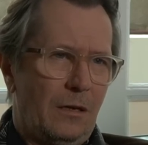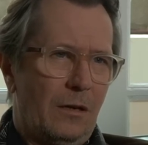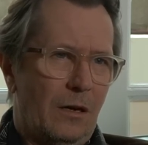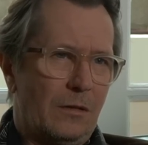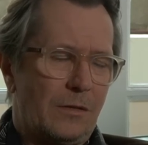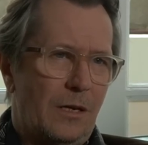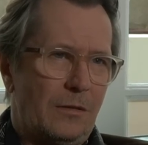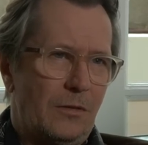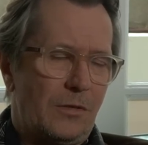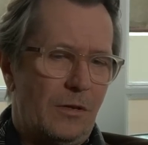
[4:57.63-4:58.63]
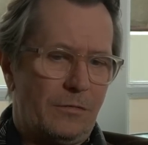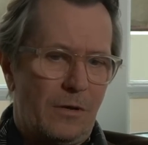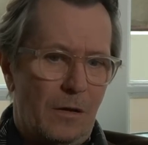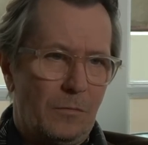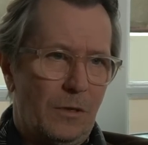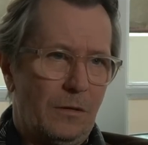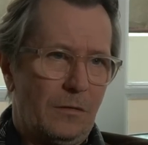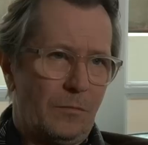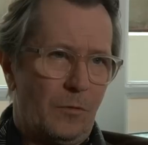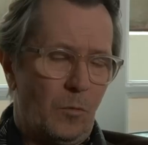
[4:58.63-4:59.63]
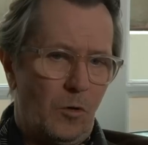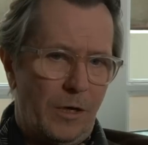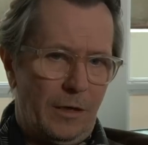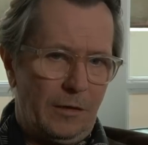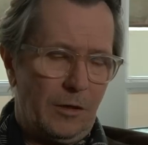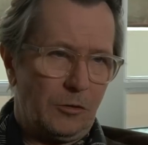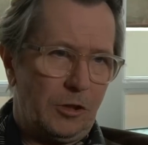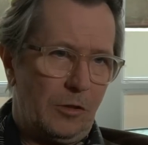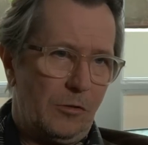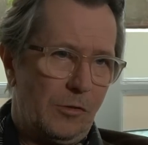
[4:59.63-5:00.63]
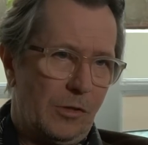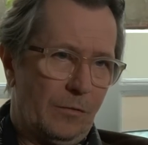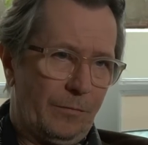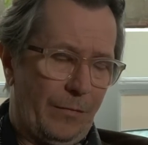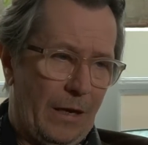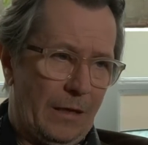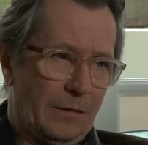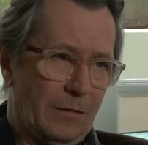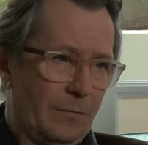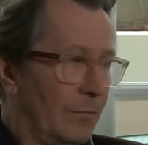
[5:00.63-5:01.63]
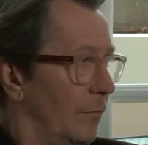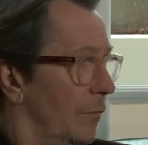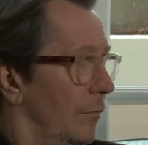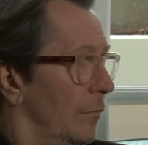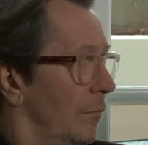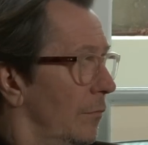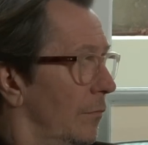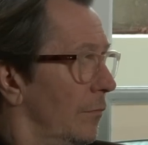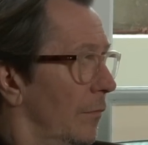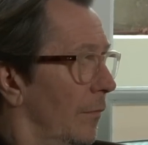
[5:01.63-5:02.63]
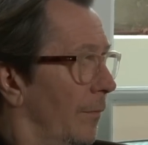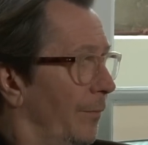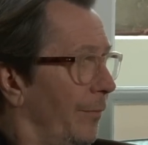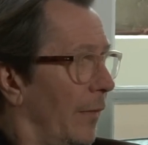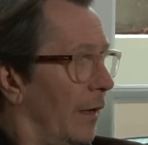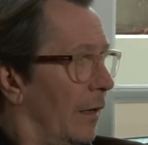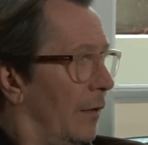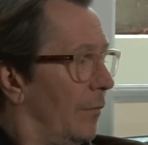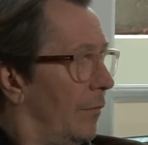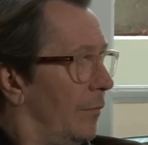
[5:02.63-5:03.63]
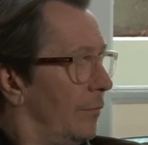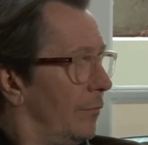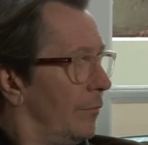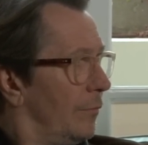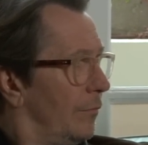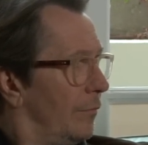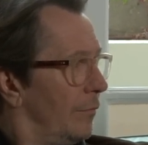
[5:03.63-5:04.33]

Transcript: You are setting yourself up, but walking in those shoes. But and you've so made it your own, you know. I mean, I can't imagine. I